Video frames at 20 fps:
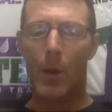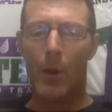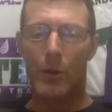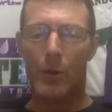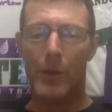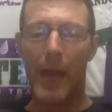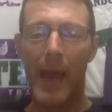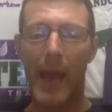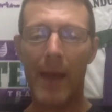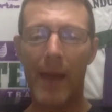
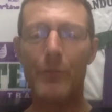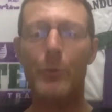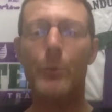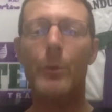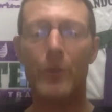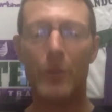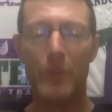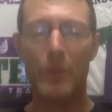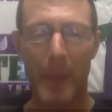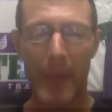You have to
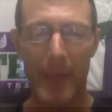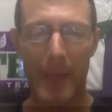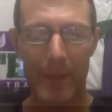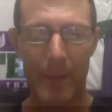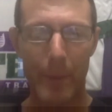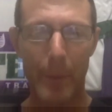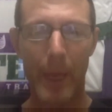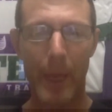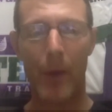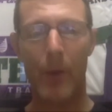expect
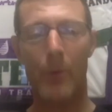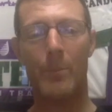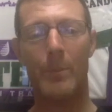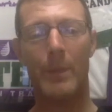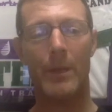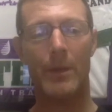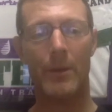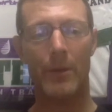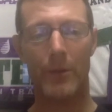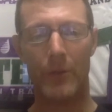the power
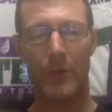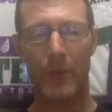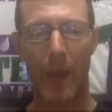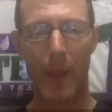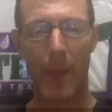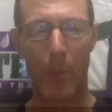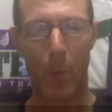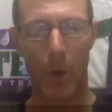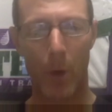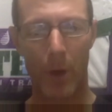meter to
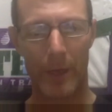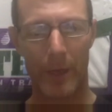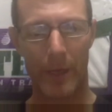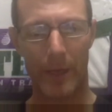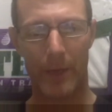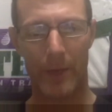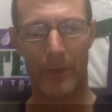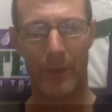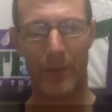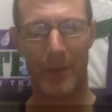stop working
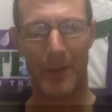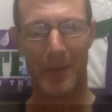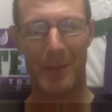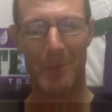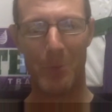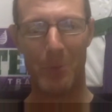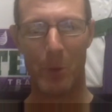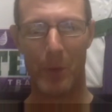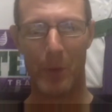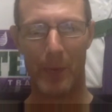on Sunday
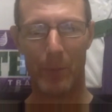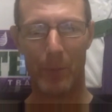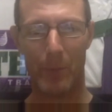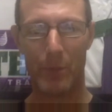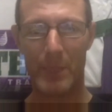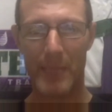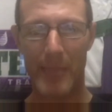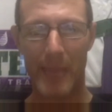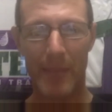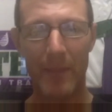morning.
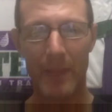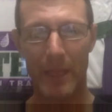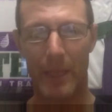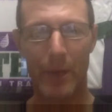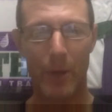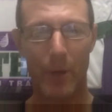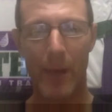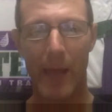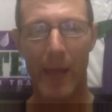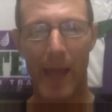Pretend that you
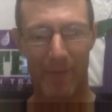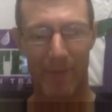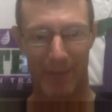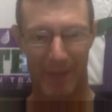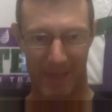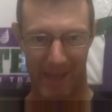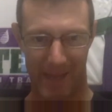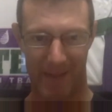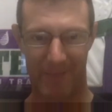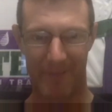don't have
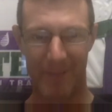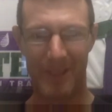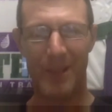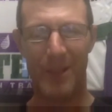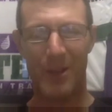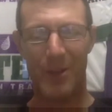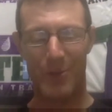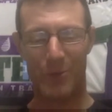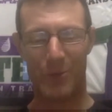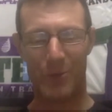it now.
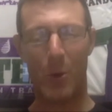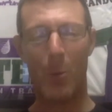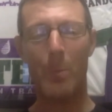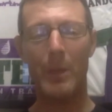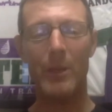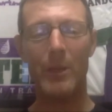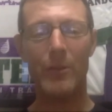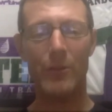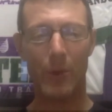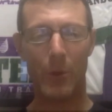So don't
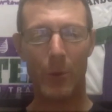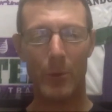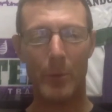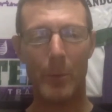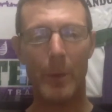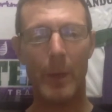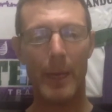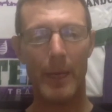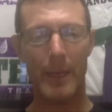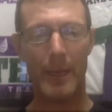be so
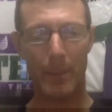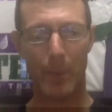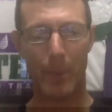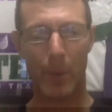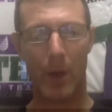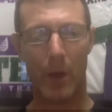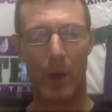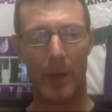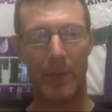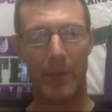dependent
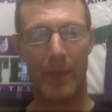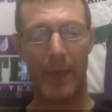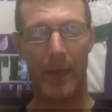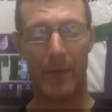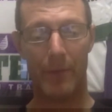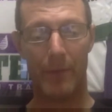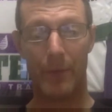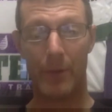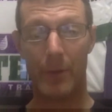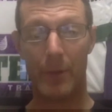upon it that
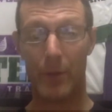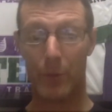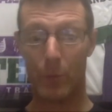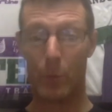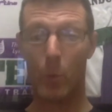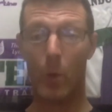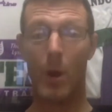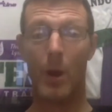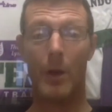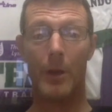if it doesn't
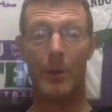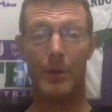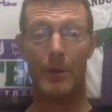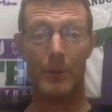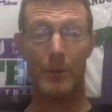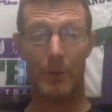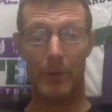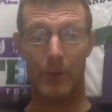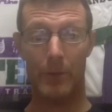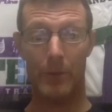work,
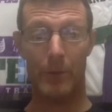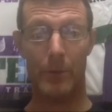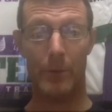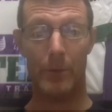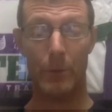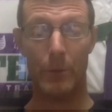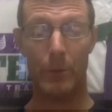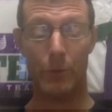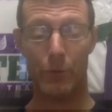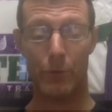
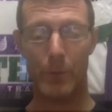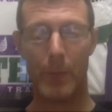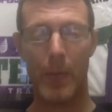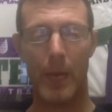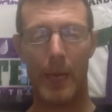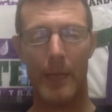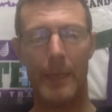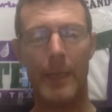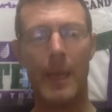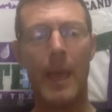you lose your
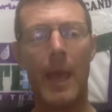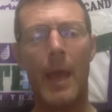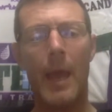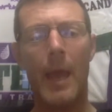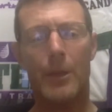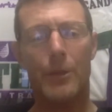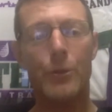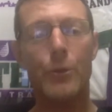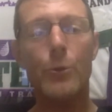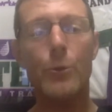mind.
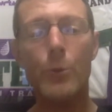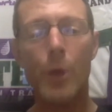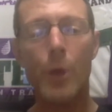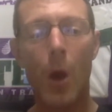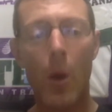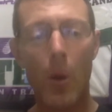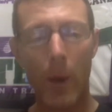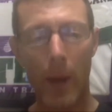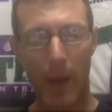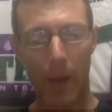You
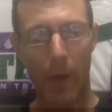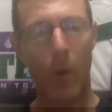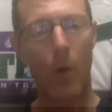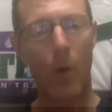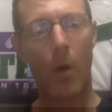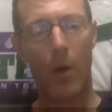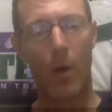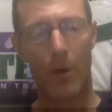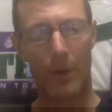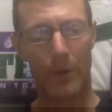know how
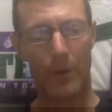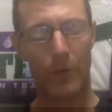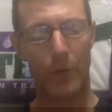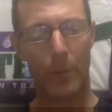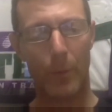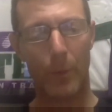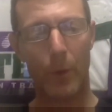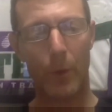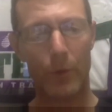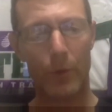hard it's
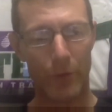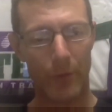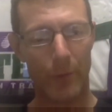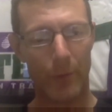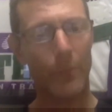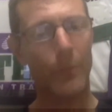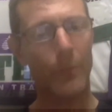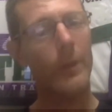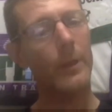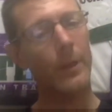supposed to
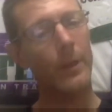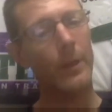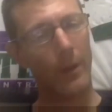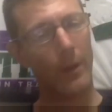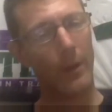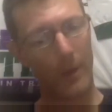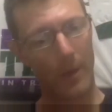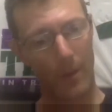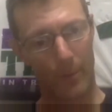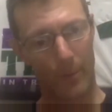feel
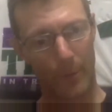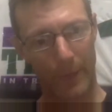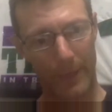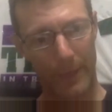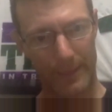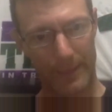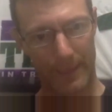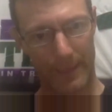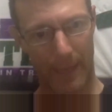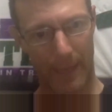come race day.